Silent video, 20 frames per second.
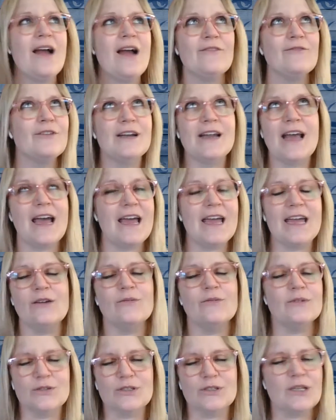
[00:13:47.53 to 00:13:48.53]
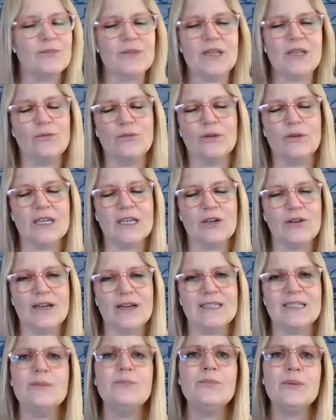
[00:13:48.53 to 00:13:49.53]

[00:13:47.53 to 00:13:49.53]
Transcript: every day it was something really crazy,